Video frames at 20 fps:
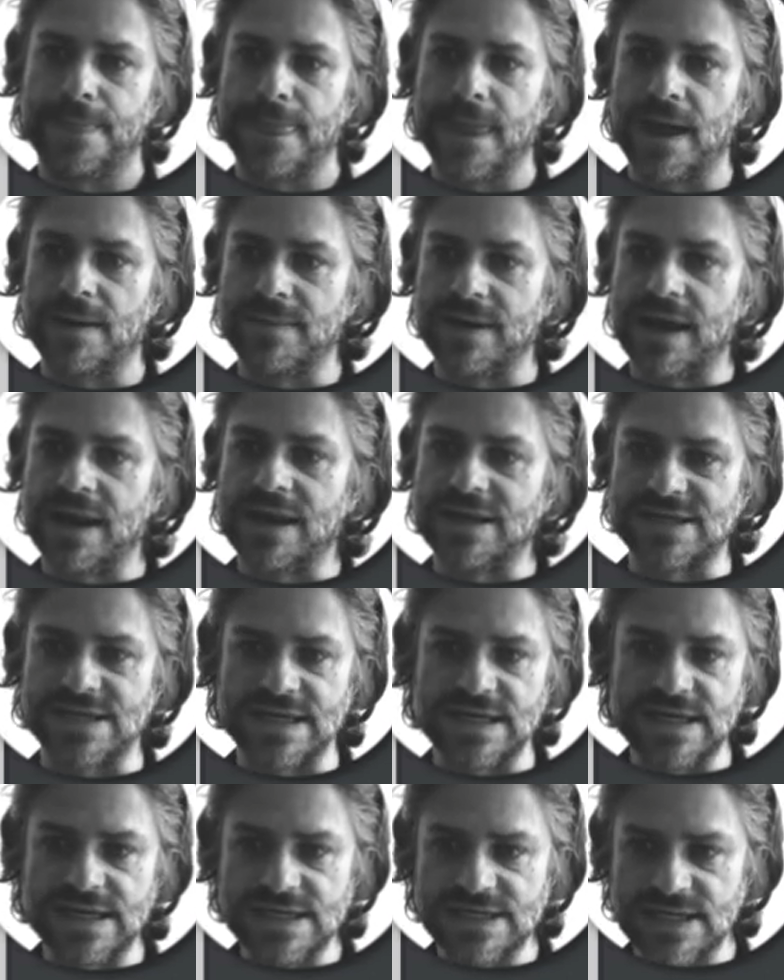And it's
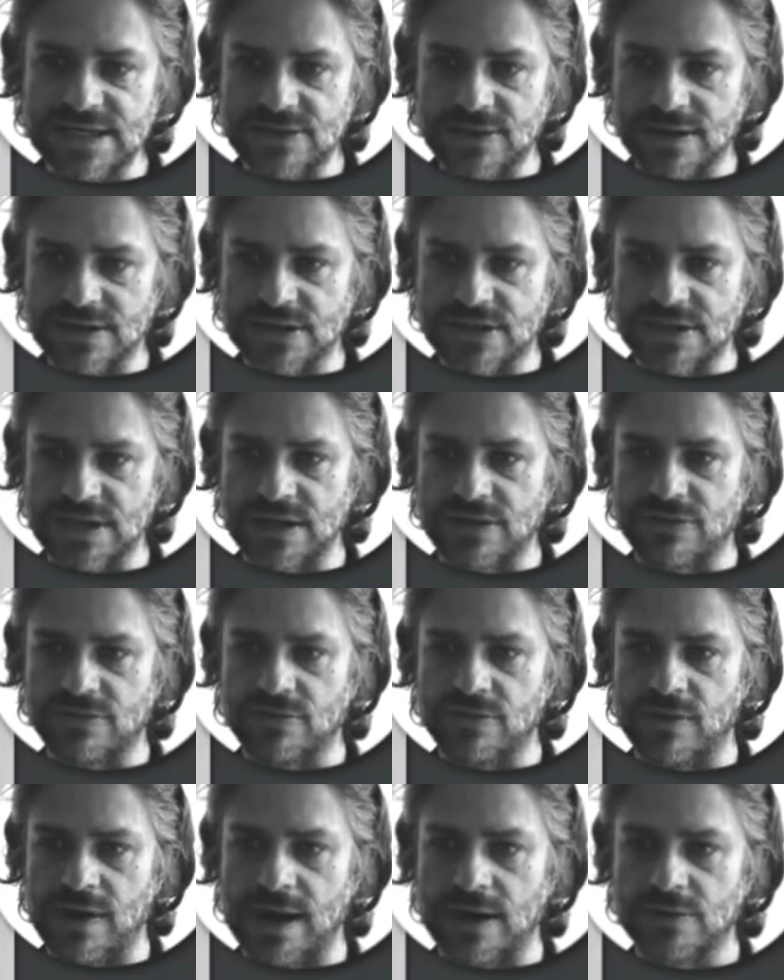easy to understand
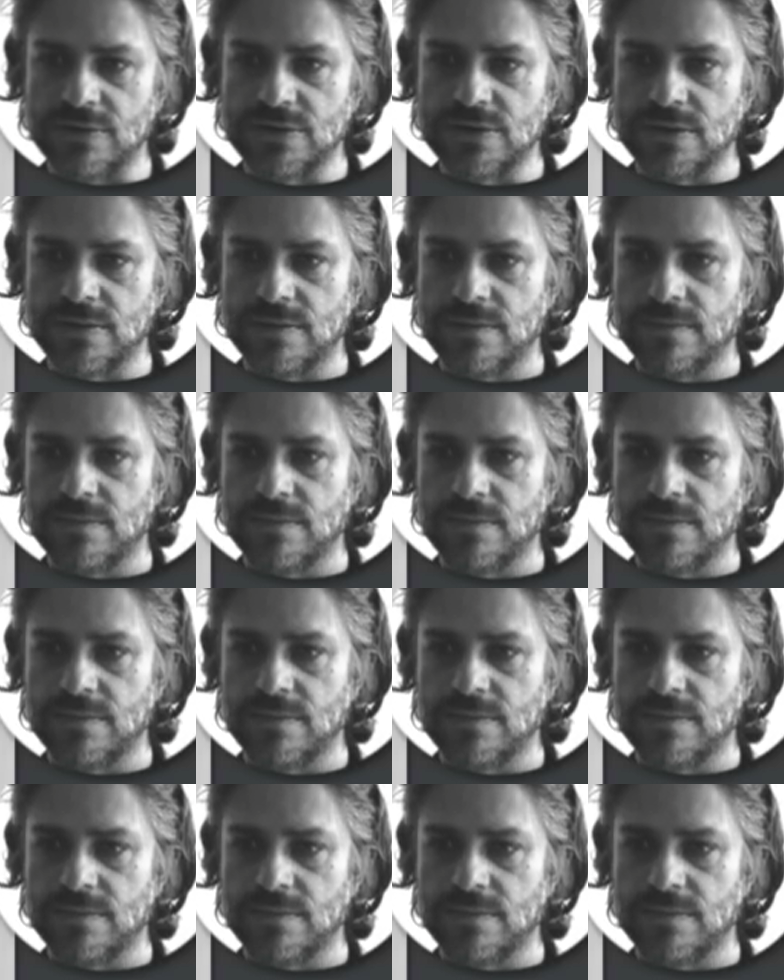throughout.